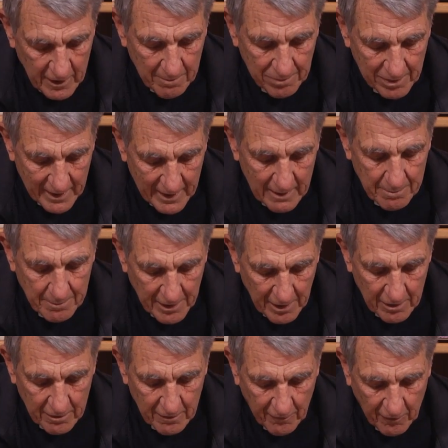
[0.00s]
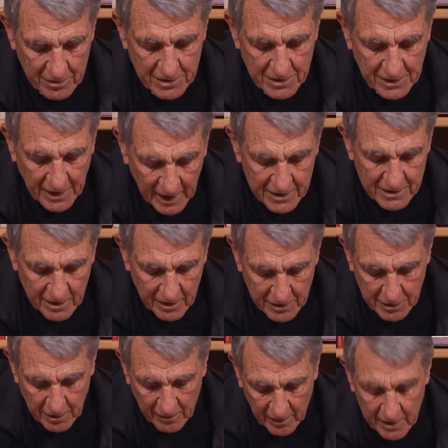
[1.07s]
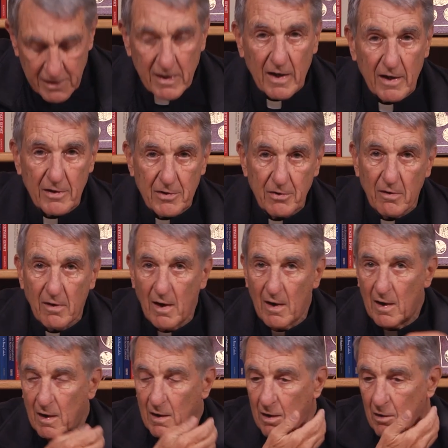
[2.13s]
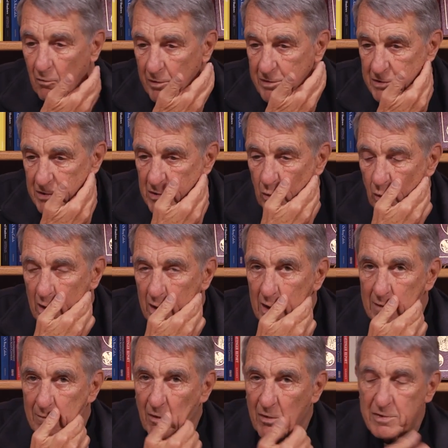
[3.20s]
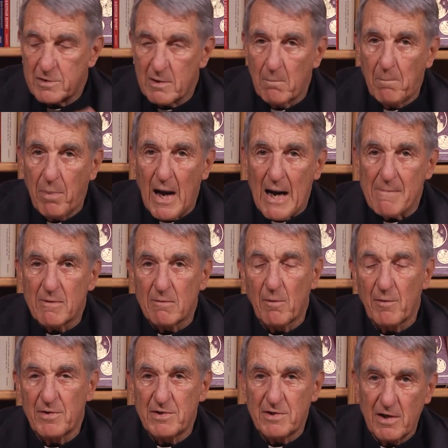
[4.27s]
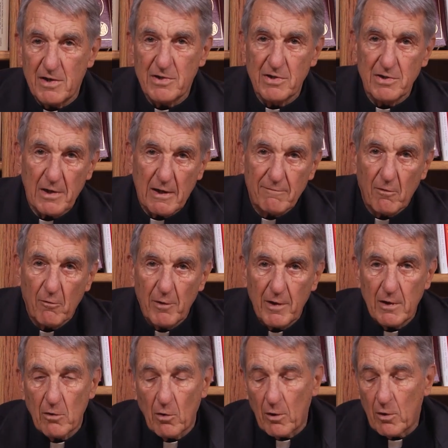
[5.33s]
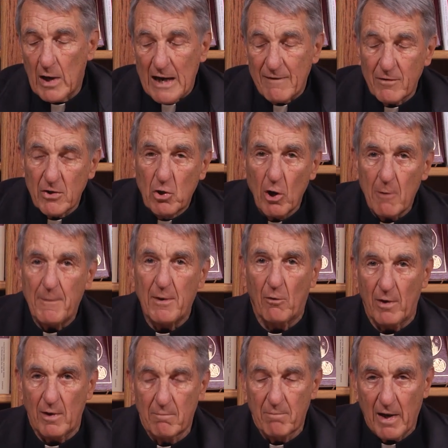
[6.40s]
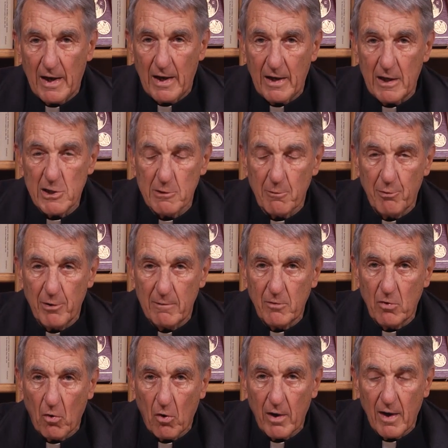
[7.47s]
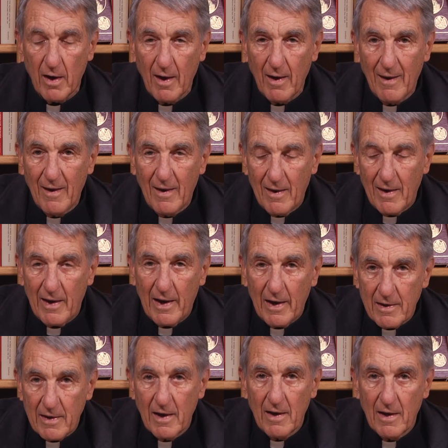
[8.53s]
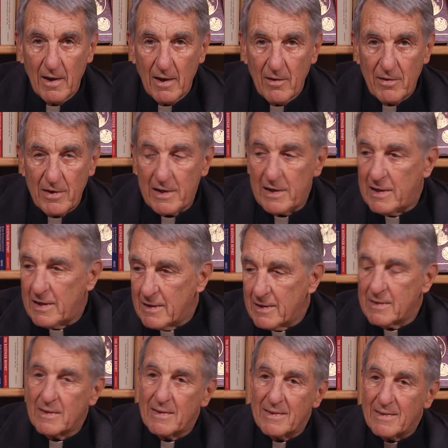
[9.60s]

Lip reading: the Planned Parenthood versus Casey decision, 1992, which is one of the most abominable decisions ever could be written by any Supreme Court. And the